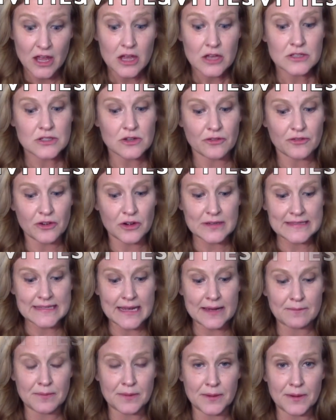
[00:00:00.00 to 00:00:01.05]
So for
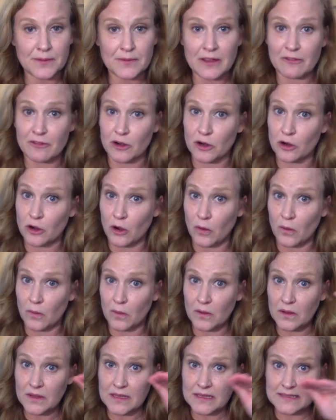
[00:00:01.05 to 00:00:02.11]
example, if her
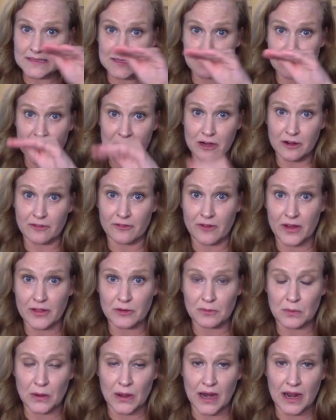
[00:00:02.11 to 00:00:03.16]
goal is to make her father
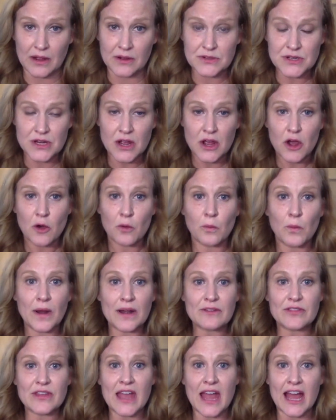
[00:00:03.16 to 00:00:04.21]
proud, one
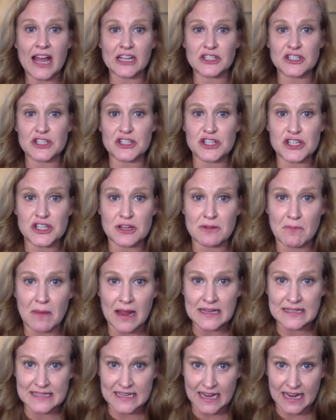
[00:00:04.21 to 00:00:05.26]
of the actions she
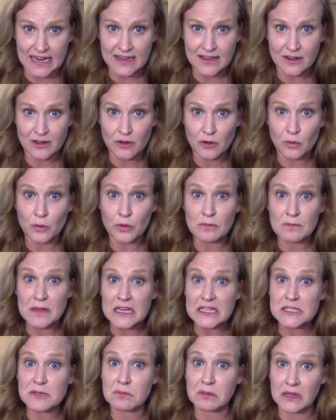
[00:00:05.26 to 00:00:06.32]
might take would be
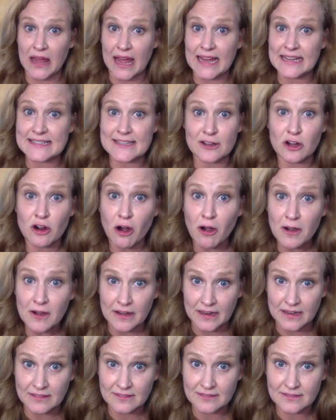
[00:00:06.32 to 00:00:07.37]
to plant a
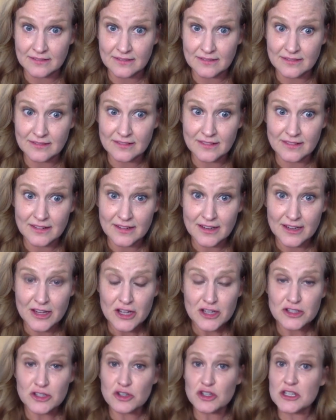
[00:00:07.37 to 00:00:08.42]
garden.
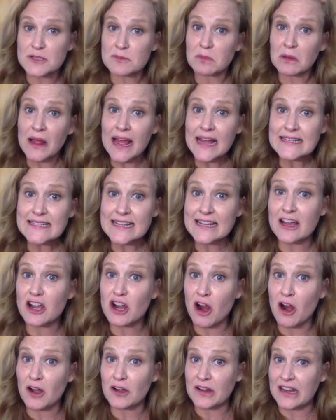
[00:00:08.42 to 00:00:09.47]
So she's planting a
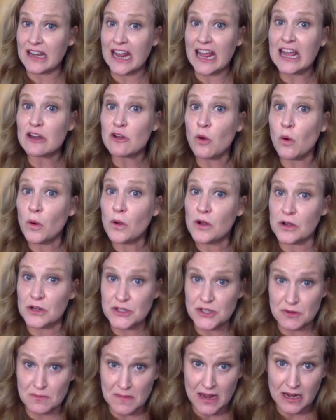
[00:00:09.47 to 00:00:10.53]
garden in order
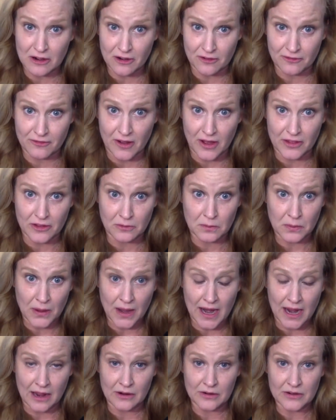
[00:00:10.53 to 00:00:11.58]
to make her father
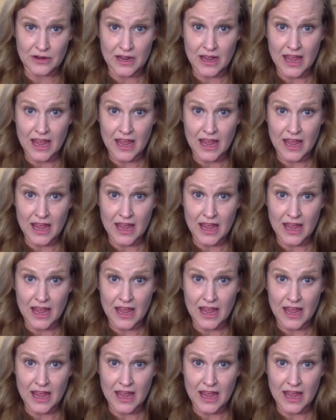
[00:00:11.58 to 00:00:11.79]
proud.